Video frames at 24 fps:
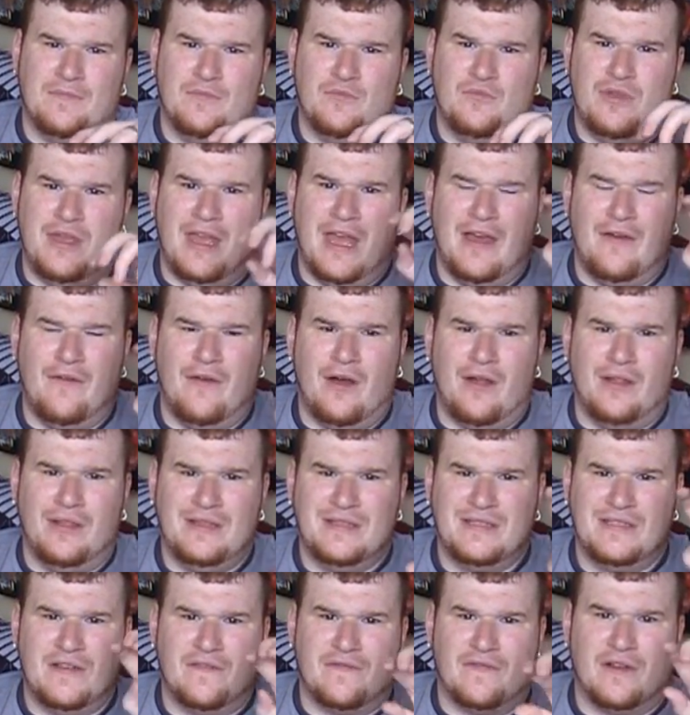we have all
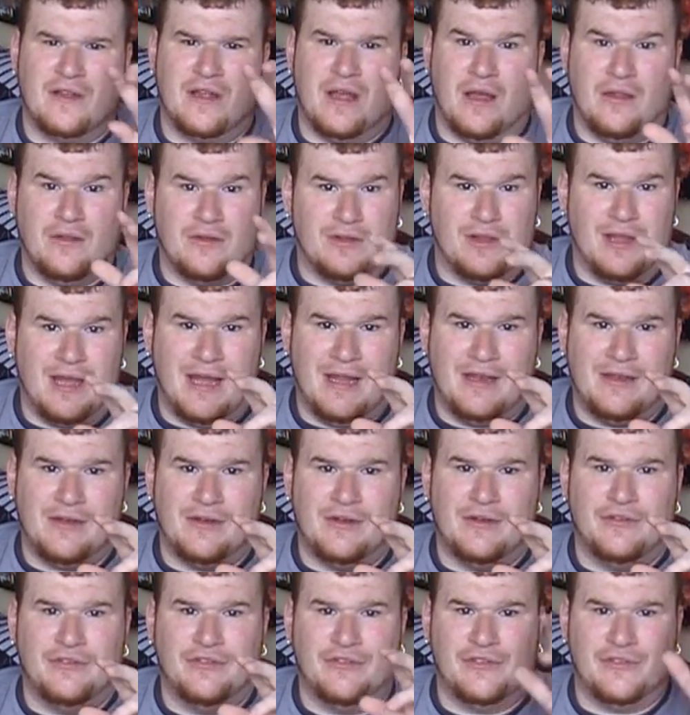these different colored
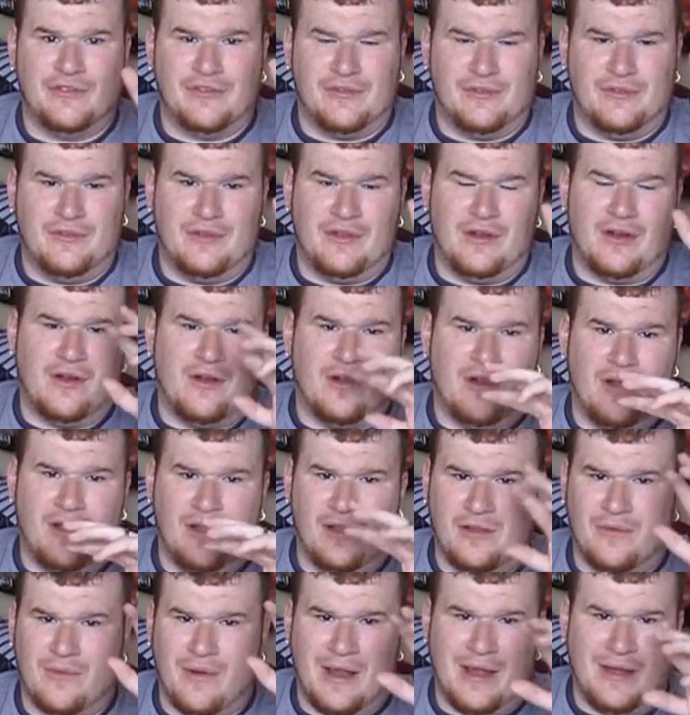lanterns that are
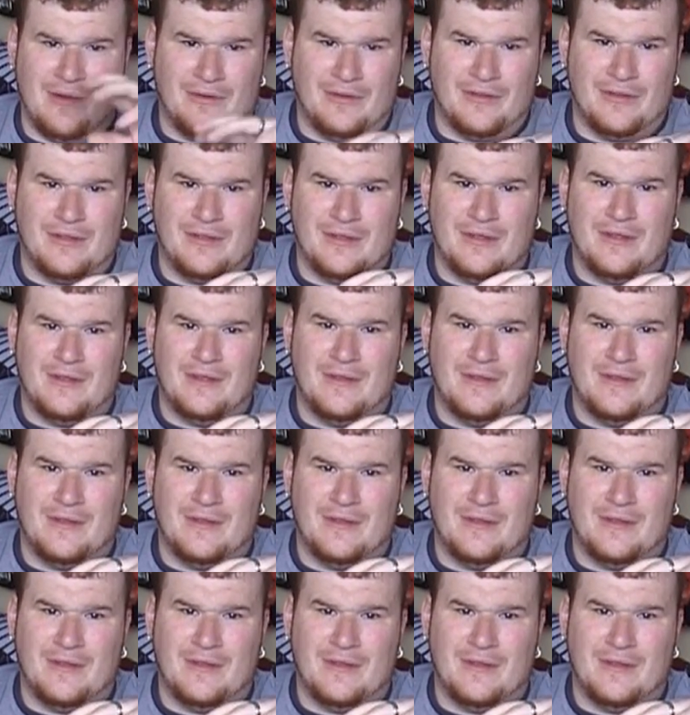all around